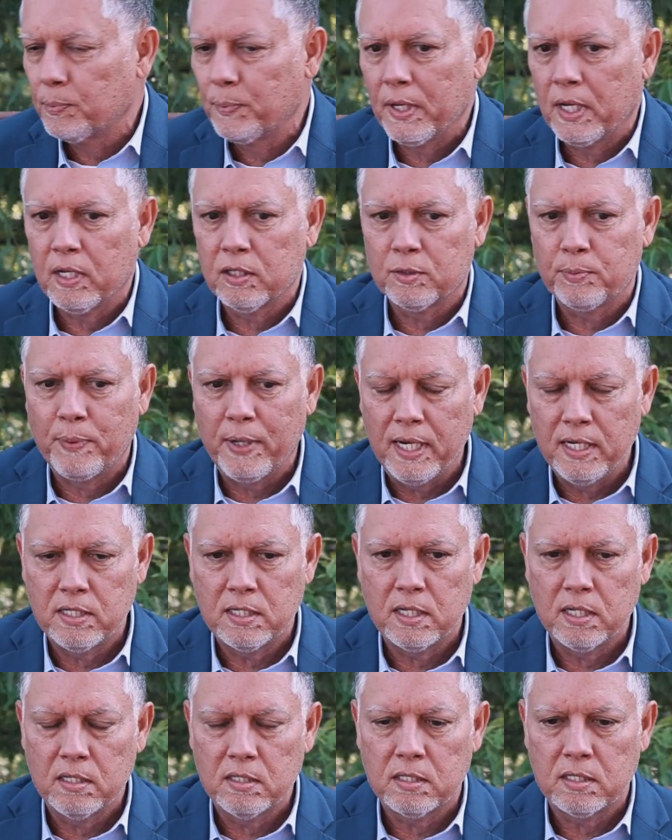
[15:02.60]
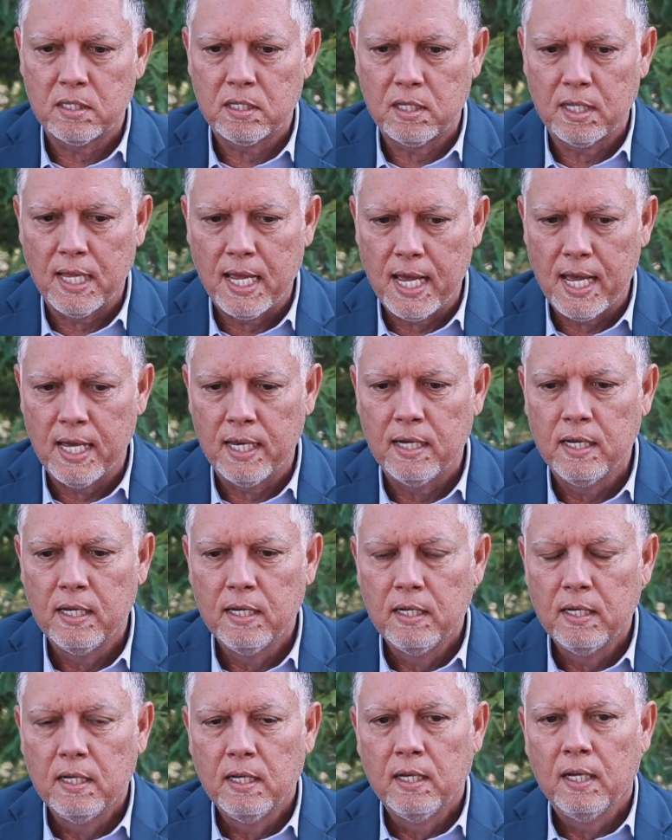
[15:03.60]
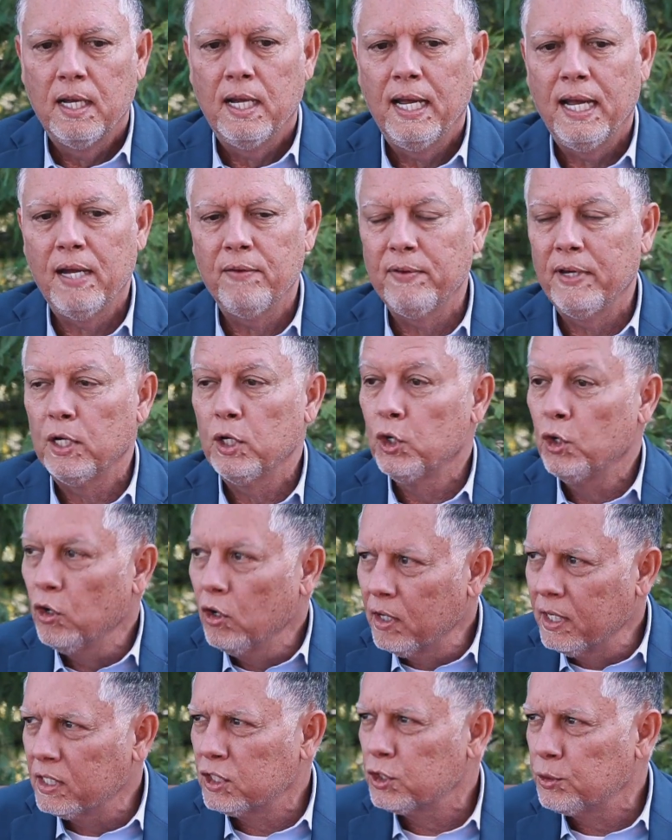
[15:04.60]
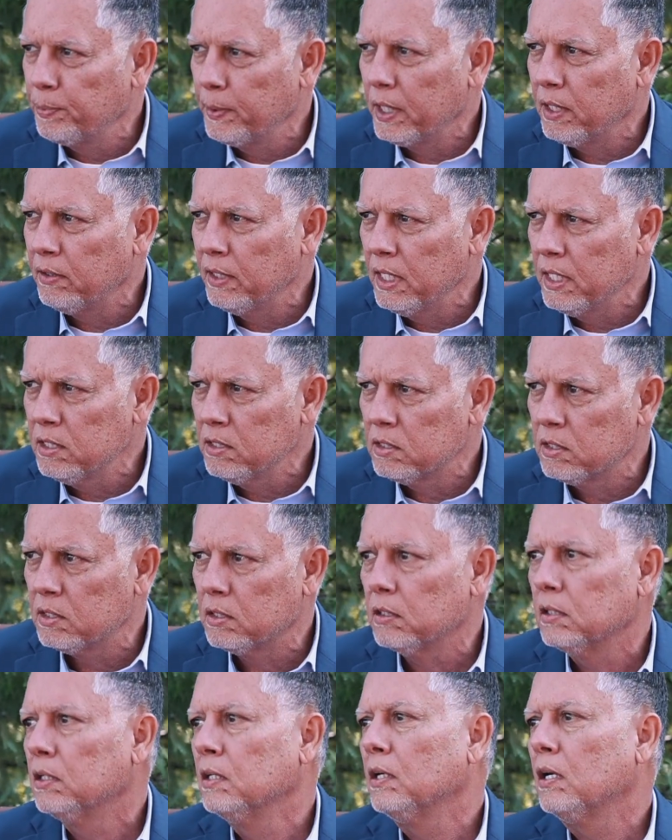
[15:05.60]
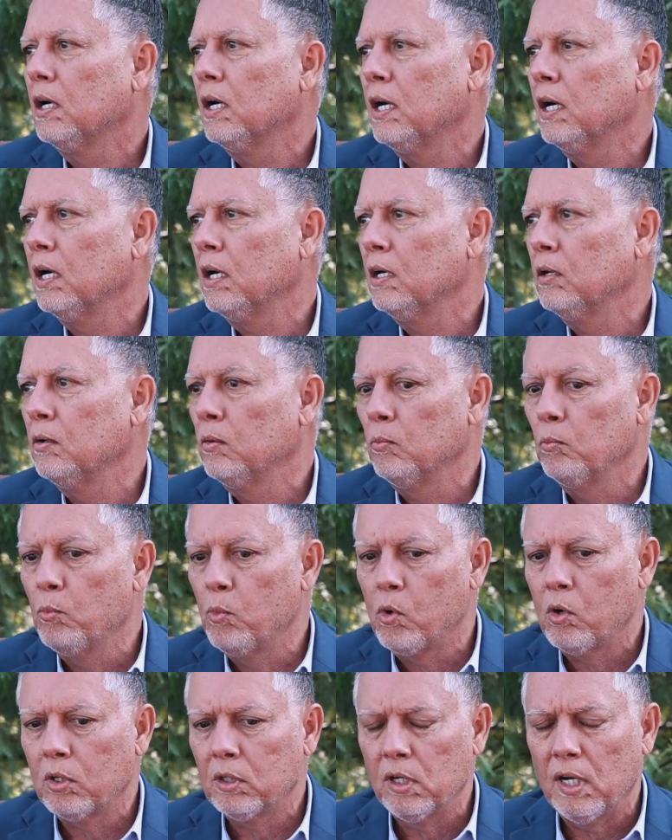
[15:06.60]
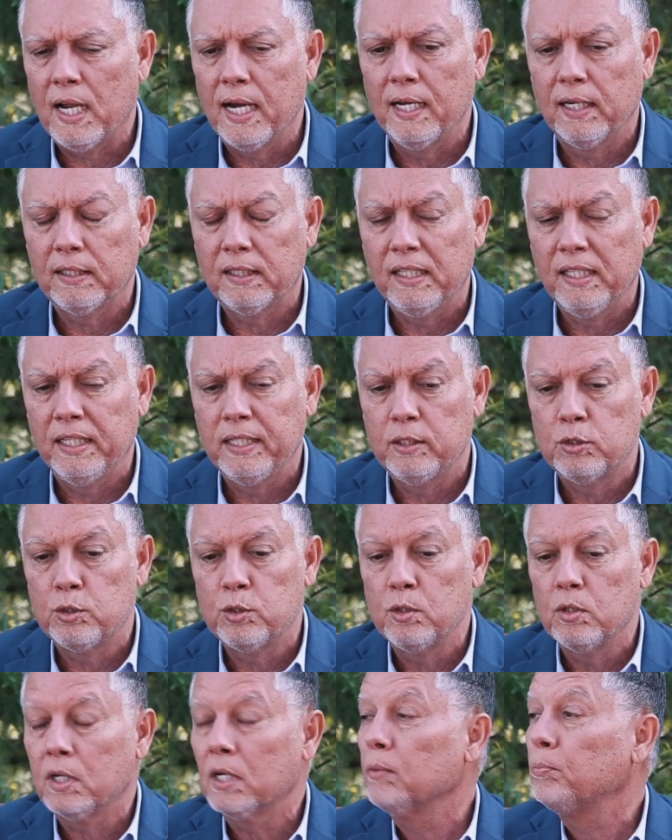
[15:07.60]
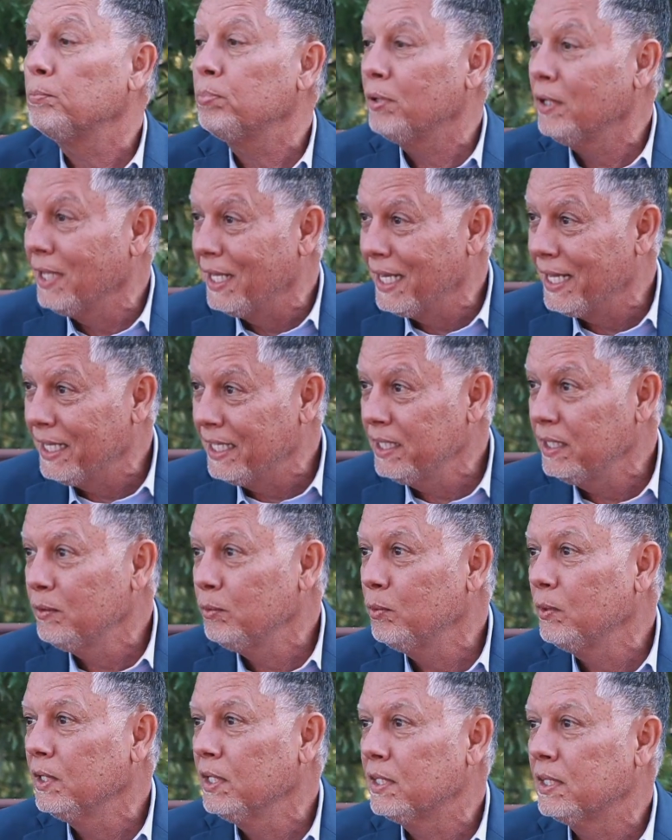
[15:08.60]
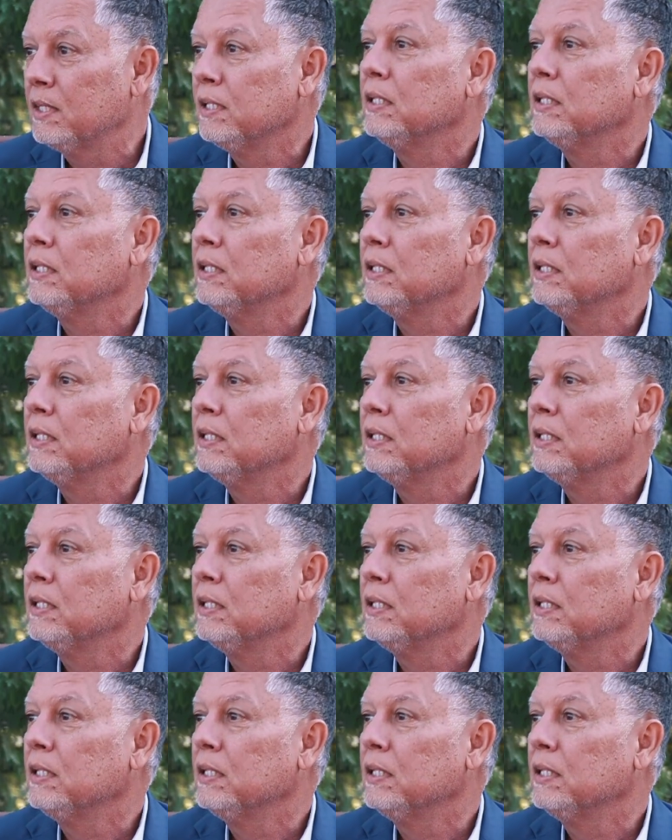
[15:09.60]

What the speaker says: because patients that have a good experience are more likely to comply with,